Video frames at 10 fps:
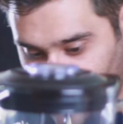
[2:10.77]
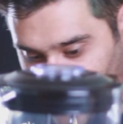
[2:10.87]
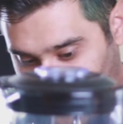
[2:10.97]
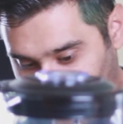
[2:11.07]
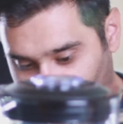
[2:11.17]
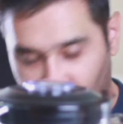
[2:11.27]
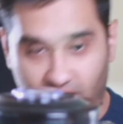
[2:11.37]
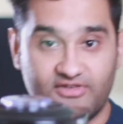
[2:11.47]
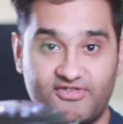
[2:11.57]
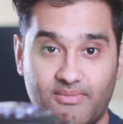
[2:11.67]
if
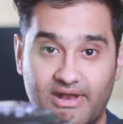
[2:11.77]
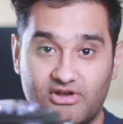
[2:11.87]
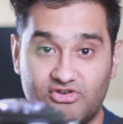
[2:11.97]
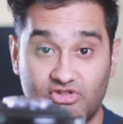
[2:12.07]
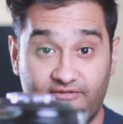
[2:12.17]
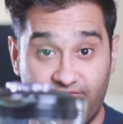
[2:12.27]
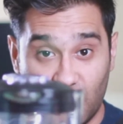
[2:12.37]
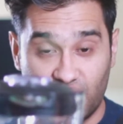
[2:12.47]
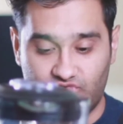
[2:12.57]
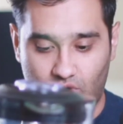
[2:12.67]
not similar to the
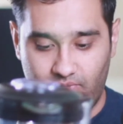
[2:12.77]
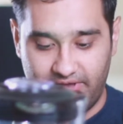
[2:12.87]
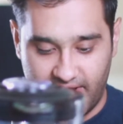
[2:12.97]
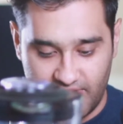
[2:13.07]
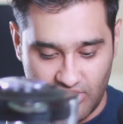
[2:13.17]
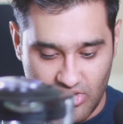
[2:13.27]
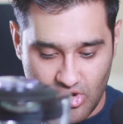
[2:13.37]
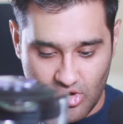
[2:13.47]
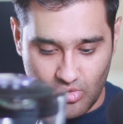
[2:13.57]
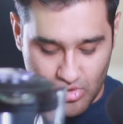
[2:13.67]
first one we had,
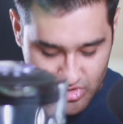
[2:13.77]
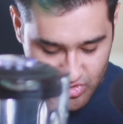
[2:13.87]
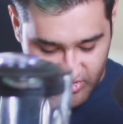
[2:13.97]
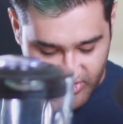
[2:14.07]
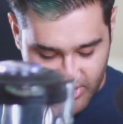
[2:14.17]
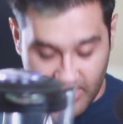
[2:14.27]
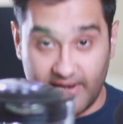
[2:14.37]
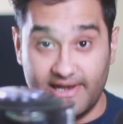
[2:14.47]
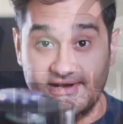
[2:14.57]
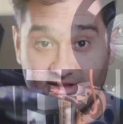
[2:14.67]
which was a Lidl